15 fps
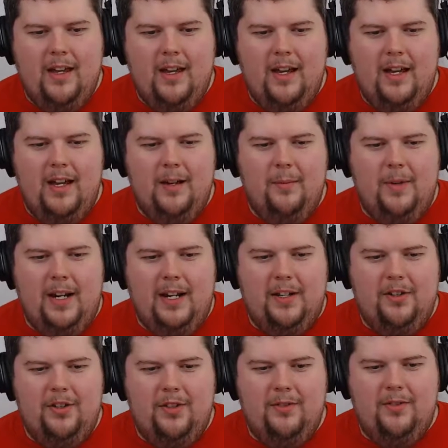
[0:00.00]
And I can
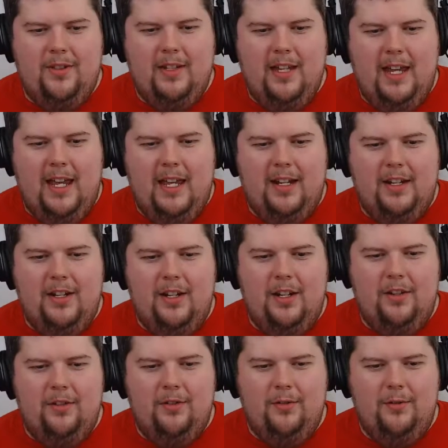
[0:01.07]
shoot the egg
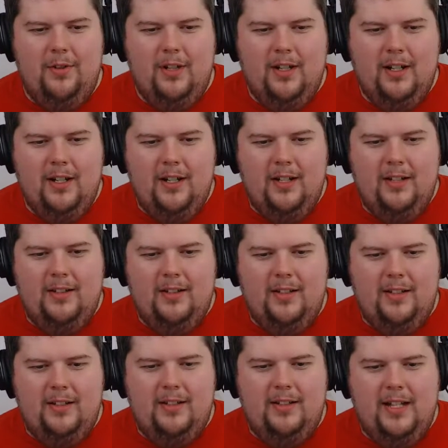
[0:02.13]
goo
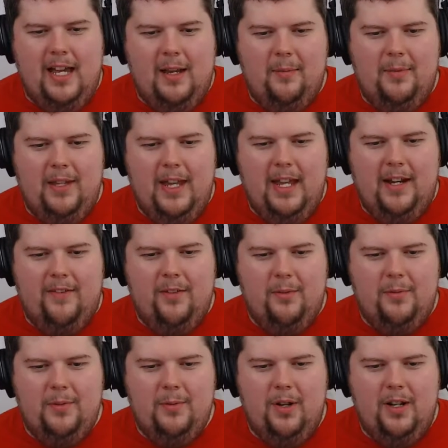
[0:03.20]
to stop the egg
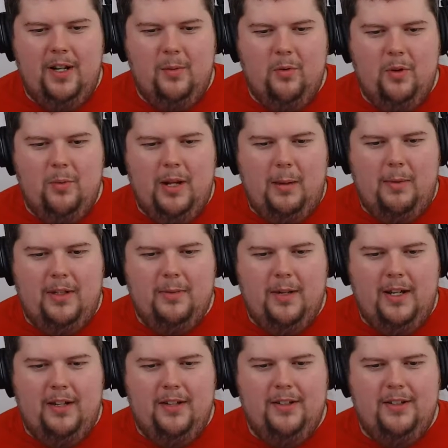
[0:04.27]
from spawning more baby
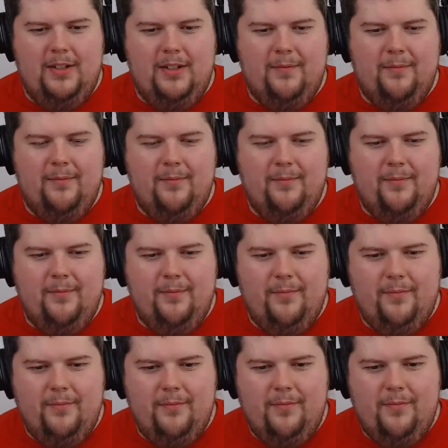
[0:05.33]
spiders.
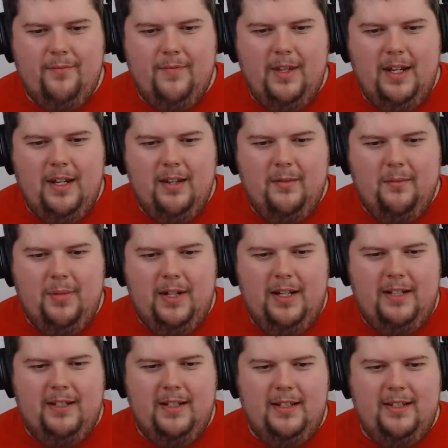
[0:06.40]
But
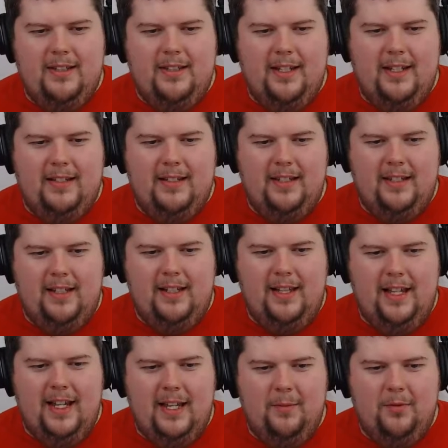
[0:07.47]
he's consistently
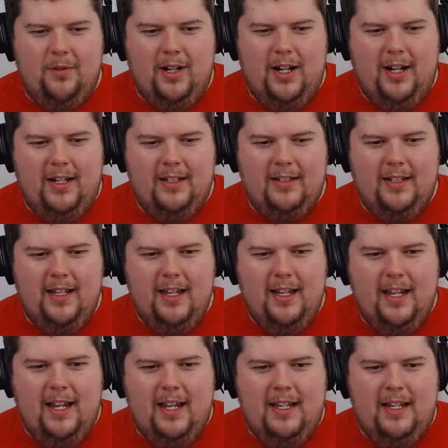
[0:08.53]
laying more eggs
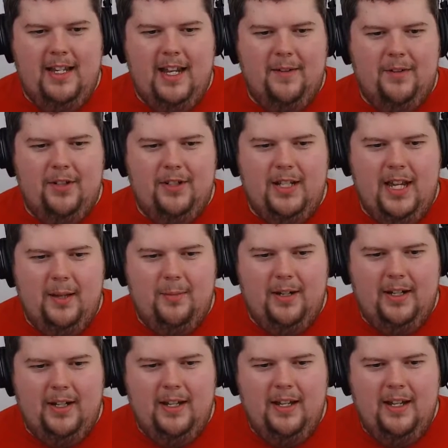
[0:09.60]
and never
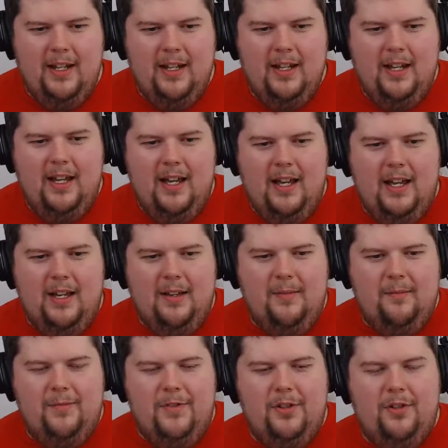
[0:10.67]
stopping.
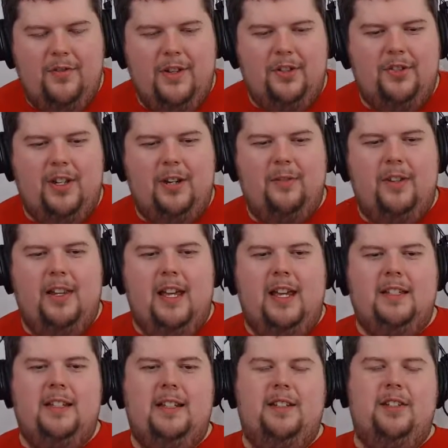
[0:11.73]
So eventually I
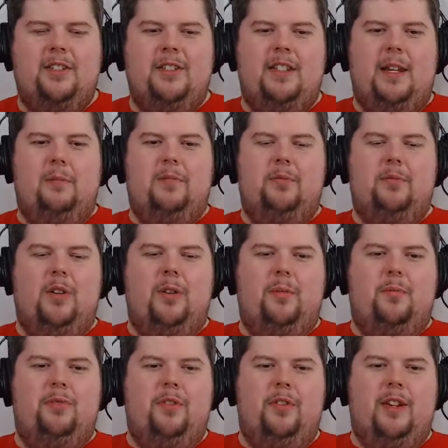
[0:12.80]
realized it just seems more
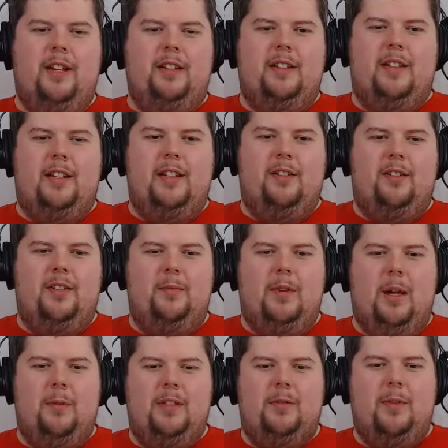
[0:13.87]
prudent to kill the
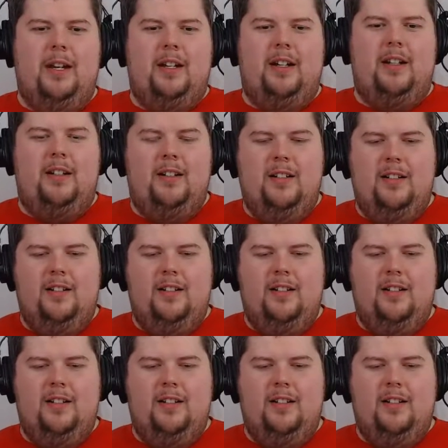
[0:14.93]
mama spider.